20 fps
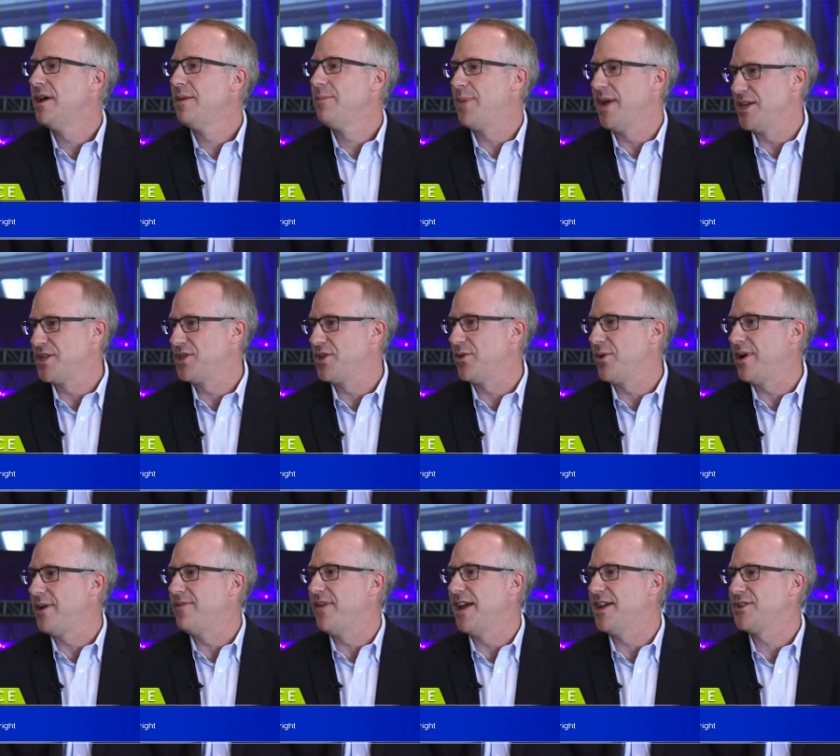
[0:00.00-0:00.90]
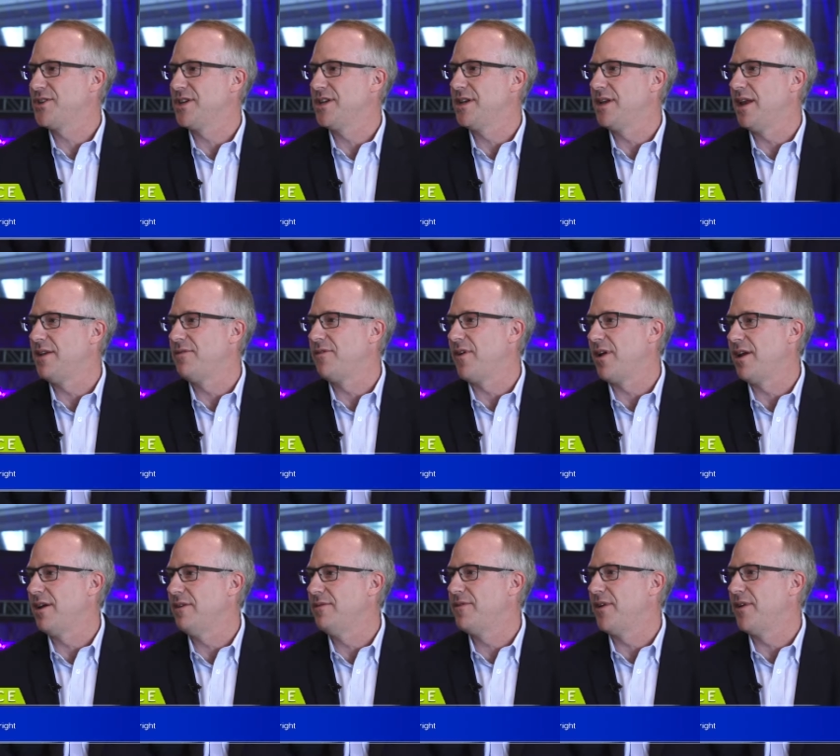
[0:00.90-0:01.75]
pitch their innovation in front of